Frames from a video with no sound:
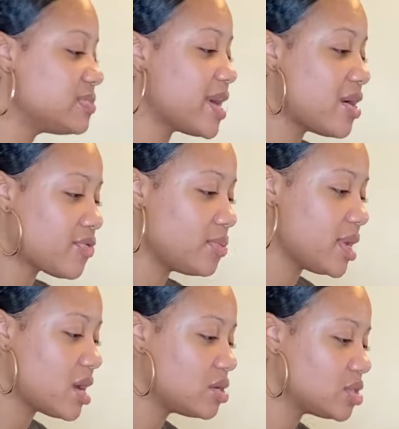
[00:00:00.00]
this bathroom
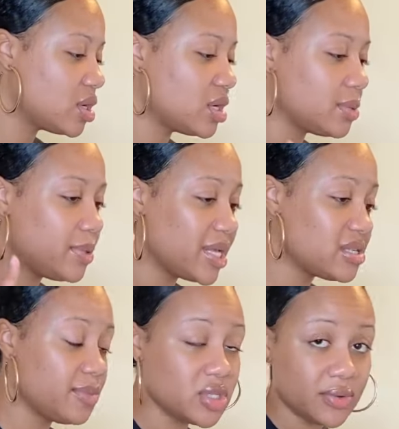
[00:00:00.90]
now. So I'm gonna play
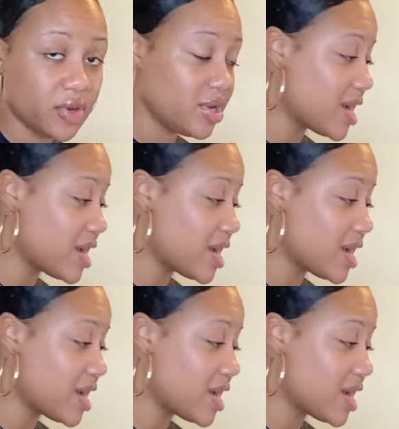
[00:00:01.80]
some music for you